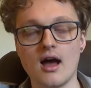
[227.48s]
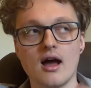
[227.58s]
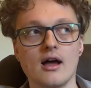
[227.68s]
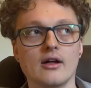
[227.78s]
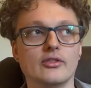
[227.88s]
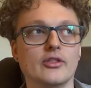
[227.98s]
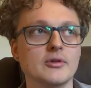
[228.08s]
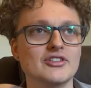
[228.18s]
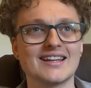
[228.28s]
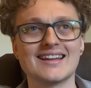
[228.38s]
The
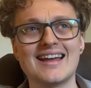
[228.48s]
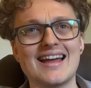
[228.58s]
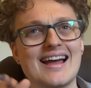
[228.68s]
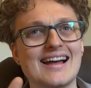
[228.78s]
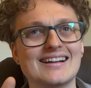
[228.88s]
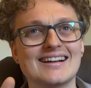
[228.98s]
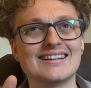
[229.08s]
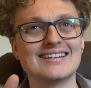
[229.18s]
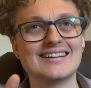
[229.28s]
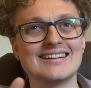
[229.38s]
music,
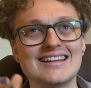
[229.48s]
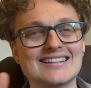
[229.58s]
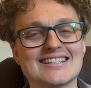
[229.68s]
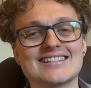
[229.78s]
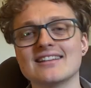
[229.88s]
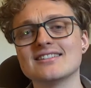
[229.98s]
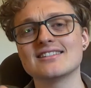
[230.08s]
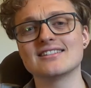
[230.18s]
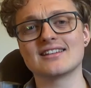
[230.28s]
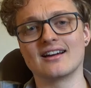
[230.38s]
in a
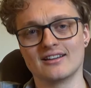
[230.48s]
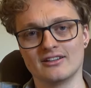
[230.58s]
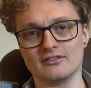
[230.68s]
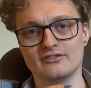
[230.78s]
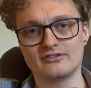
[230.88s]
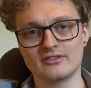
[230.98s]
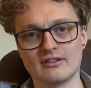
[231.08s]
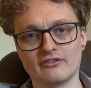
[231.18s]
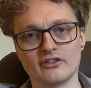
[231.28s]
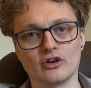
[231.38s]
sense, it's kind of
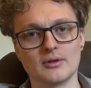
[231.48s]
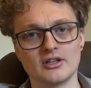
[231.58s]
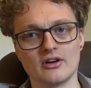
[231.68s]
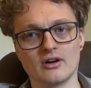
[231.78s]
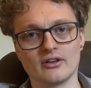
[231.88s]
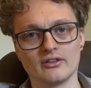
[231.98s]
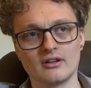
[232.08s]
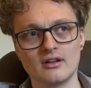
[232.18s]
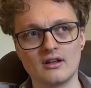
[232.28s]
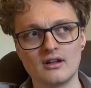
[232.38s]
informing you on
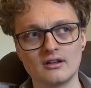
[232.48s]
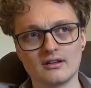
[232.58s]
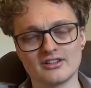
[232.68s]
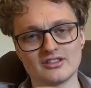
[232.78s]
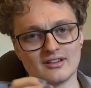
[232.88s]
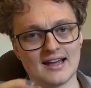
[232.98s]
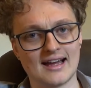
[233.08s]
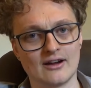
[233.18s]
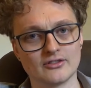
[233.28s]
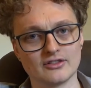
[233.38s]
not necessarily
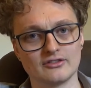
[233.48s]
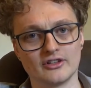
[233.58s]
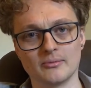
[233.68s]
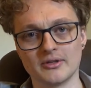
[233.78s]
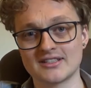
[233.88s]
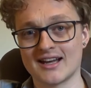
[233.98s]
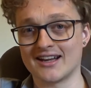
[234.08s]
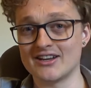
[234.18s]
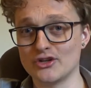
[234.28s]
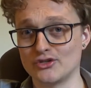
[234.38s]
how to feel, but it's kind
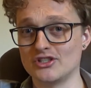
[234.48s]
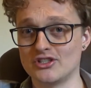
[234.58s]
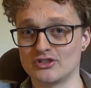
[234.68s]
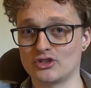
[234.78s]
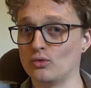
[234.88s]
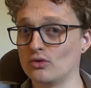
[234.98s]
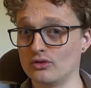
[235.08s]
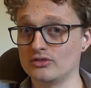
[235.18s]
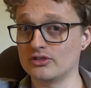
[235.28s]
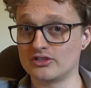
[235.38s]
of nudging you
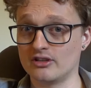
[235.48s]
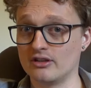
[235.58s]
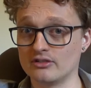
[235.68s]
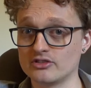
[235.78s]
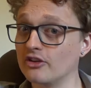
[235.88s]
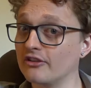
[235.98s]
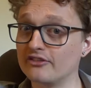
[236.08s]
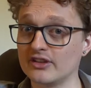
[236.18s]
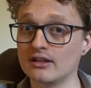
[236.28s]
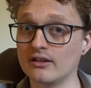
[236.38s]
towards a certain sort of
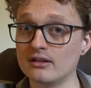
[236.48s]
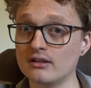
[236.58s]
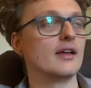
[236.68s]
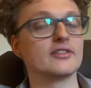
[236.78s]
feeling.